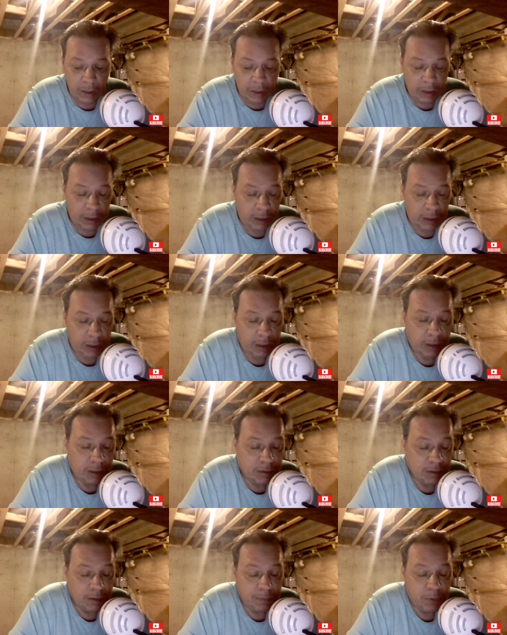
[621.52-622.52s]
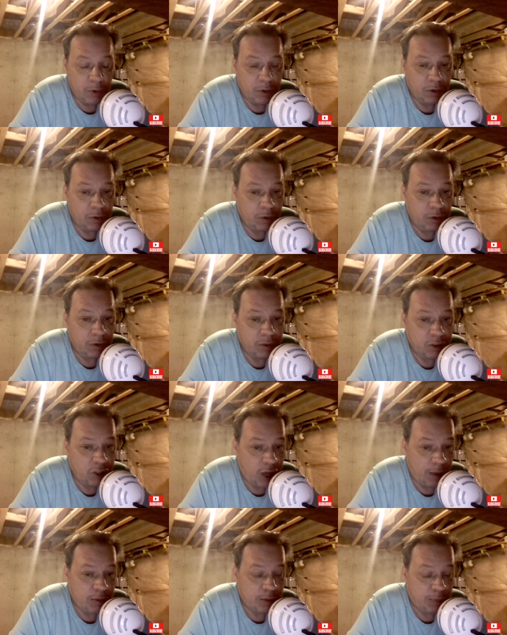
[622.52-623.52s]
And as I reported earlier, the
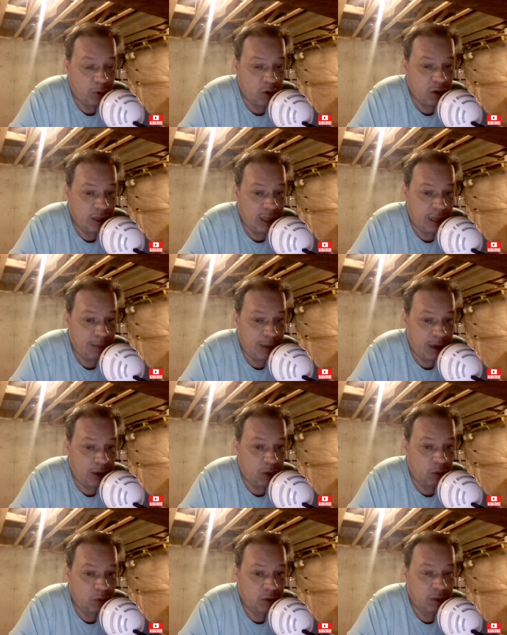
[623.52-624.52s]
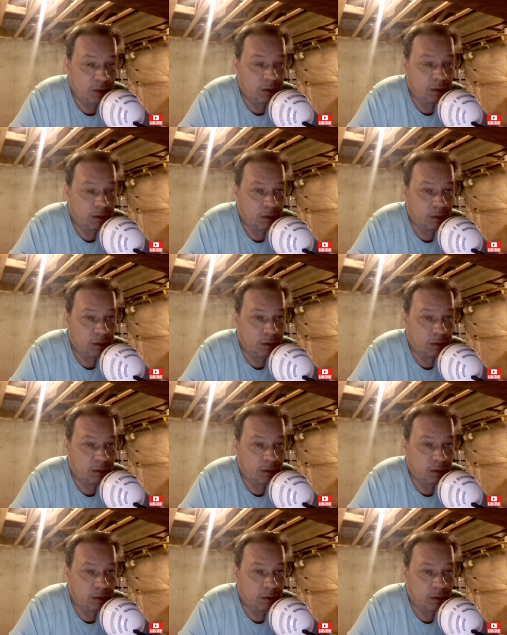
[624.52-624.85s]
jobs report came out